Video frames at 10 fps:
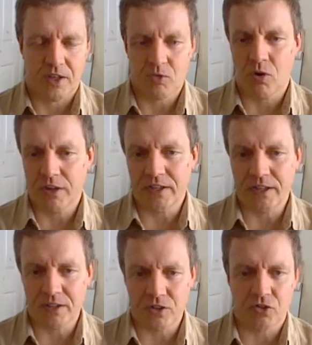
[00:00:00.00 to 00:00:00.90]
It's what you
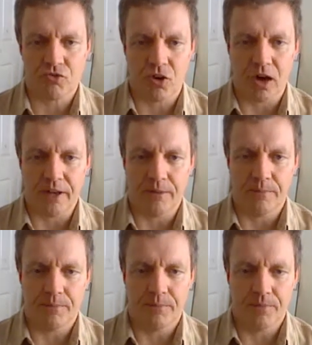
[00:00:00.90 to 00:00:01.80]
didn't try.
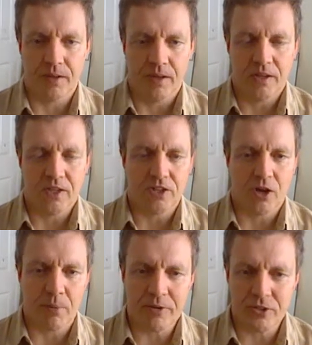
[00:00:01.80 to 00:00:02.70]
It's
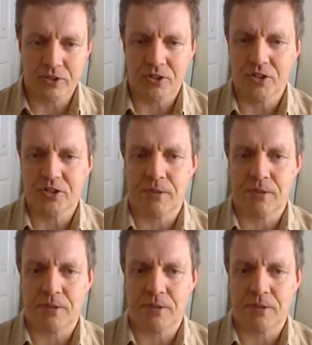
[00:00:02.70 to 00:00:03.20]
the opportunities